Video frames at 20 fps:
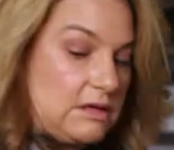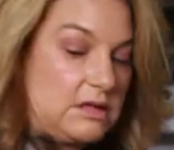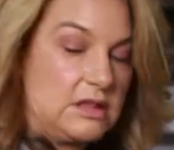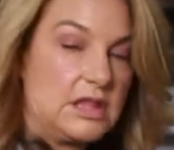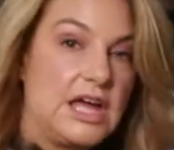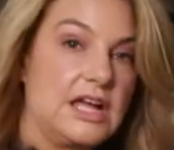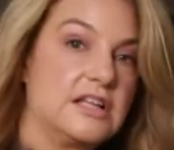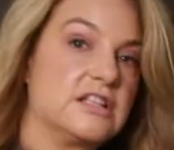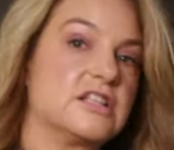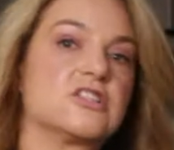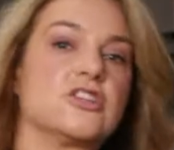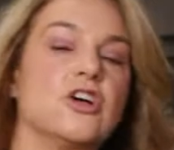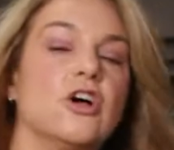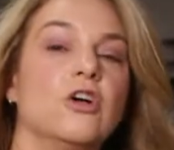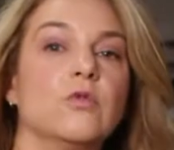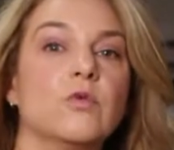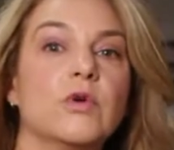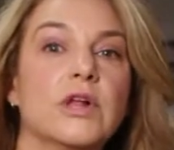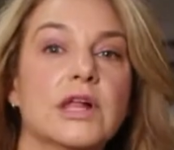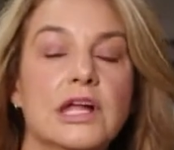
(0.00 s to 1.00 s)
That
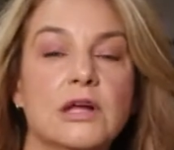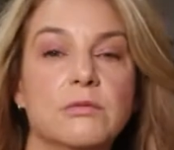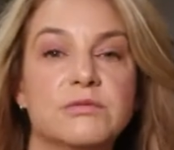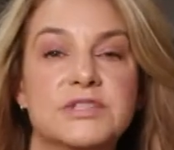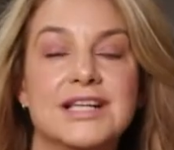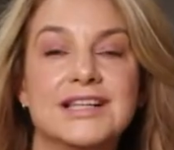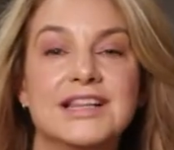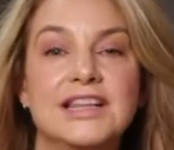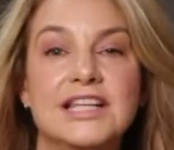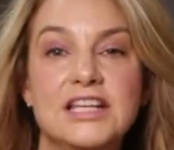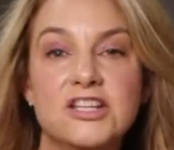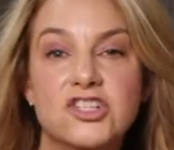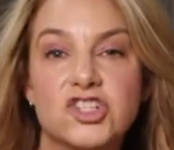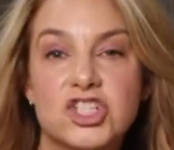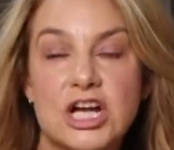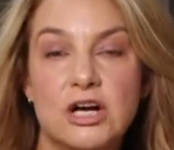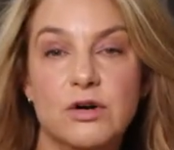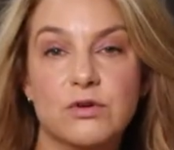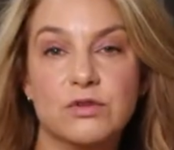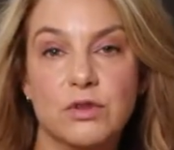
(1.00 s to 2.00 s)
salt will help to leach
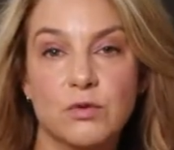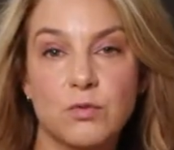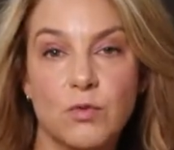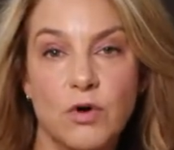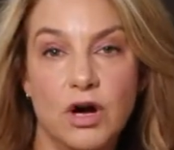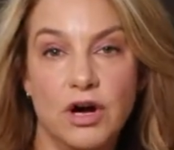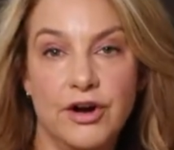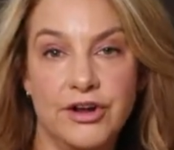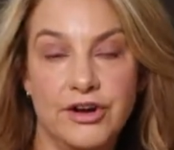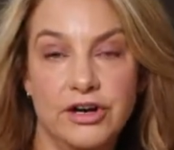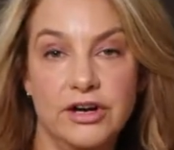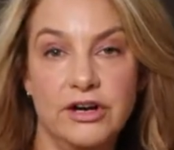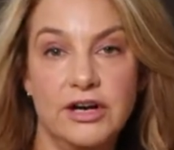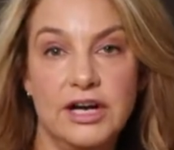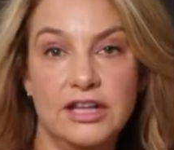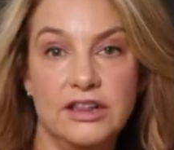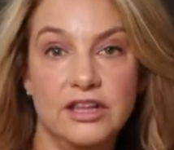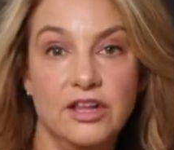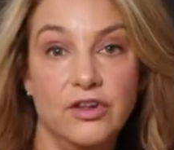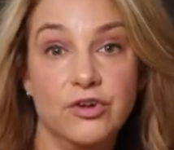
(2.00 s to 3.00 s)
out the water
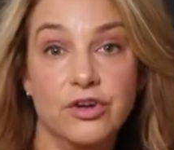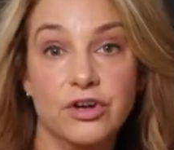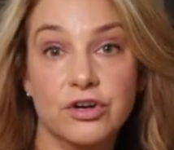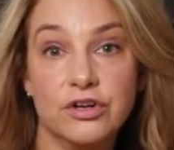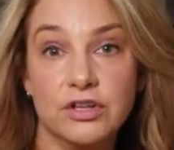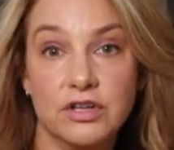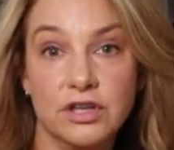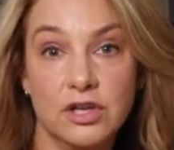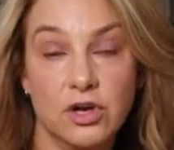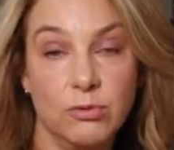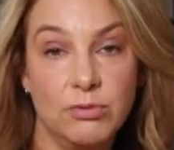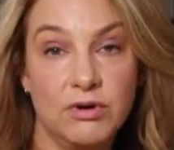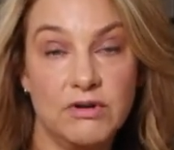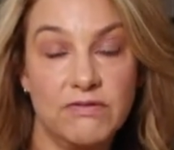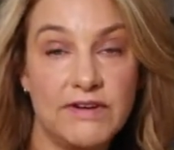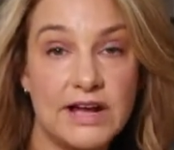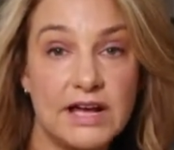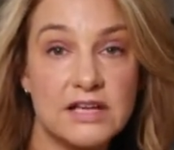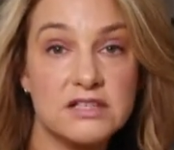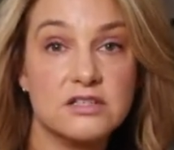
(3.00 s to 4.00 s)
and they'll cook a little bit
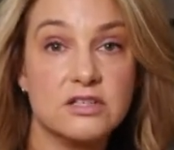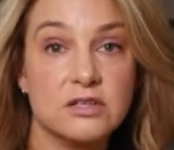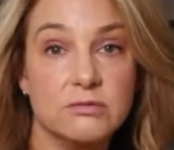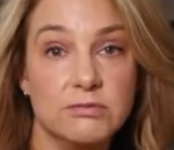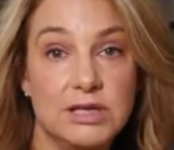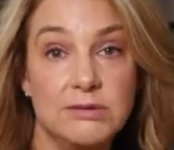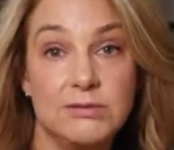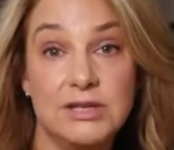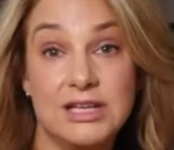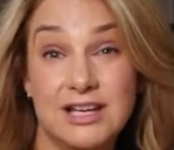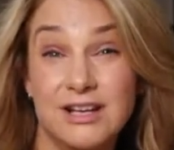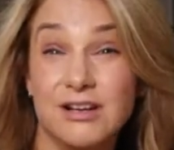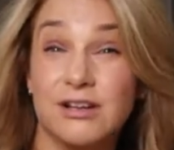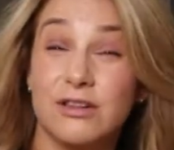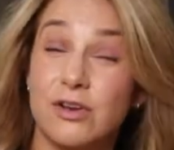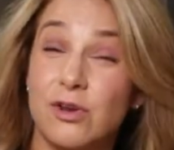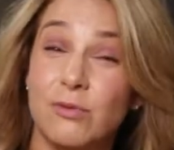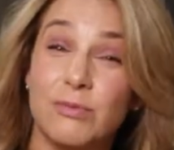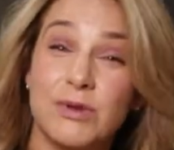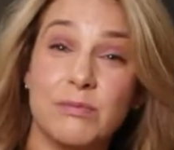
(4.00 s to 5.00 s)
faster, maybe get a
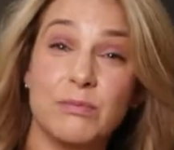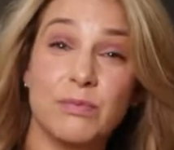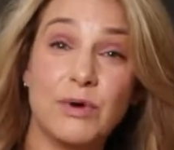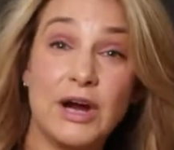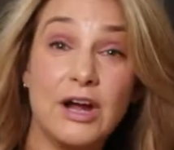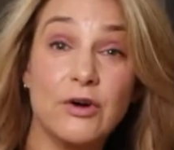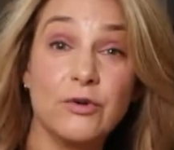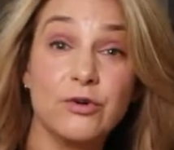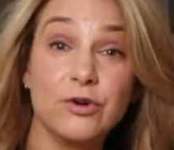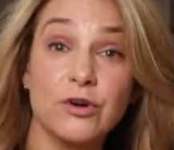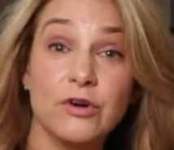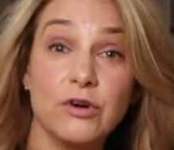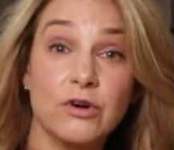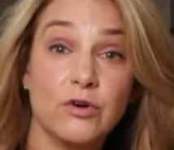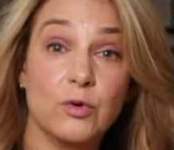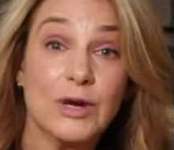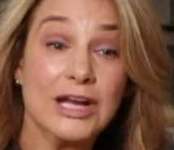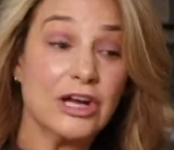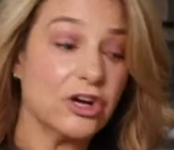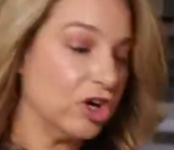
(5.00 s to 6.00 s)
little bit browner,
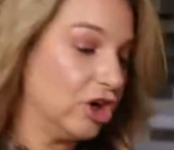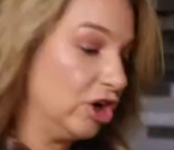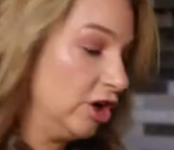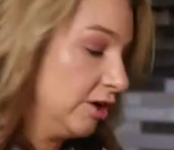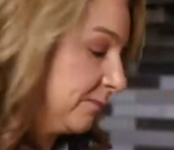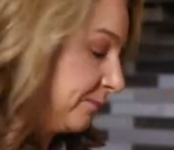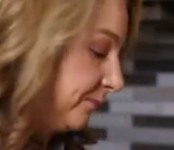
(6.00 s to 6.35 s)
quicker.